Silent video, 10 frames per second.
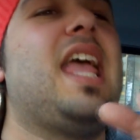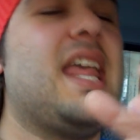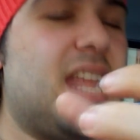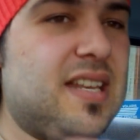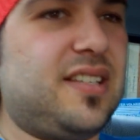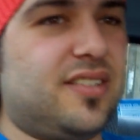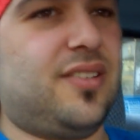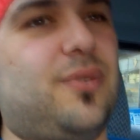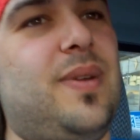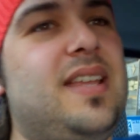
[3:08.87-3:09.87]
hand, and just
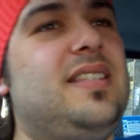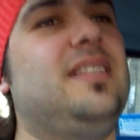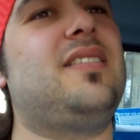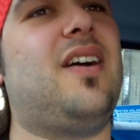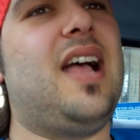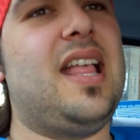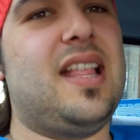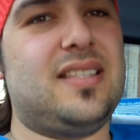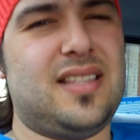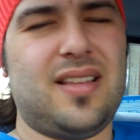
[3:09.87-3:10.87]
squeezing tight.
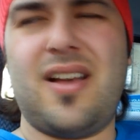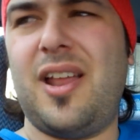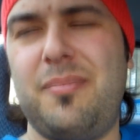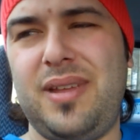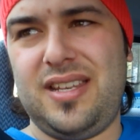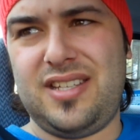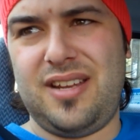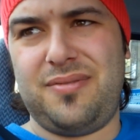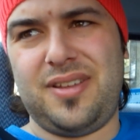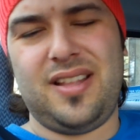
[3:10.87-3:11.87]
That's the kind of
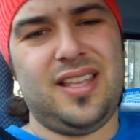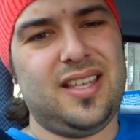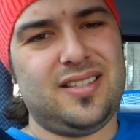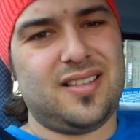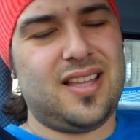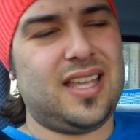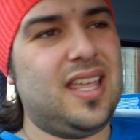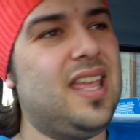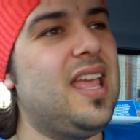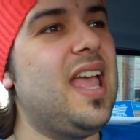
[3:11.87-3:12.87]
pinching feeling it's like.
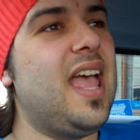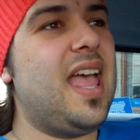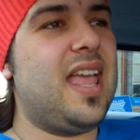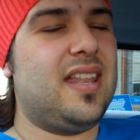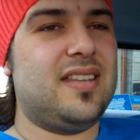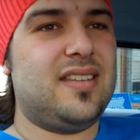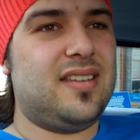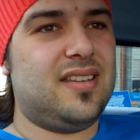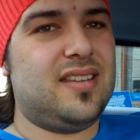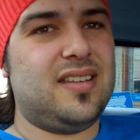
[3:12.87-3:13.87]
And
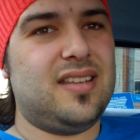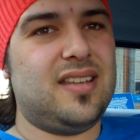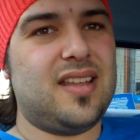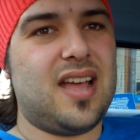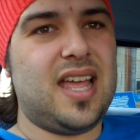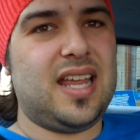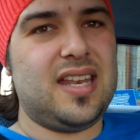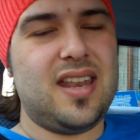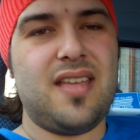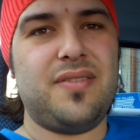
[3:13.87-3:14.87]
I
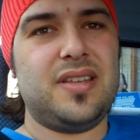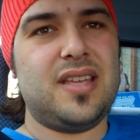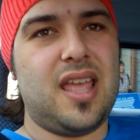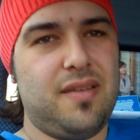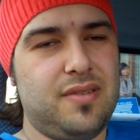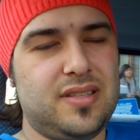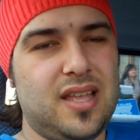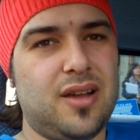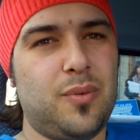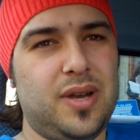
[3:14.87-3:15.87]
can never, ever
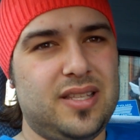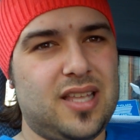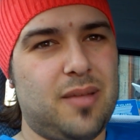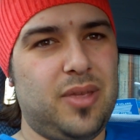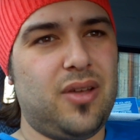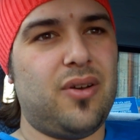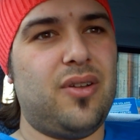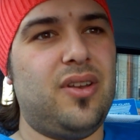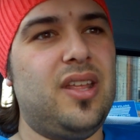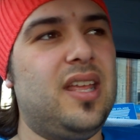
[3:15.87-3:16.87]
tell when it's coming
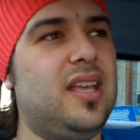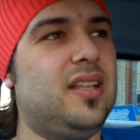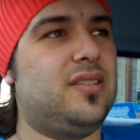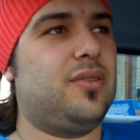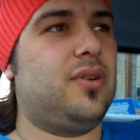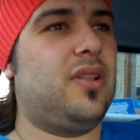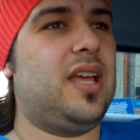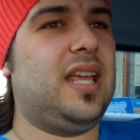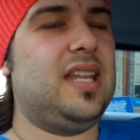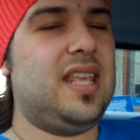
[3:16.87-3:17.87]
on. It's sort of
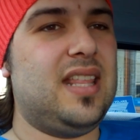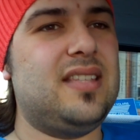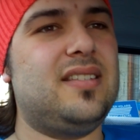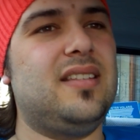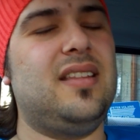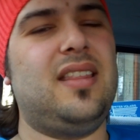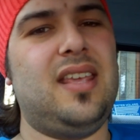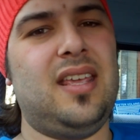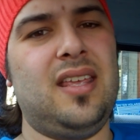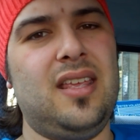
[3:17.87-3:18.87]
like an instant
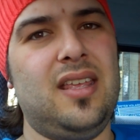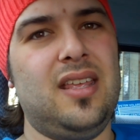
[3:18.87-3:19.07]
thing.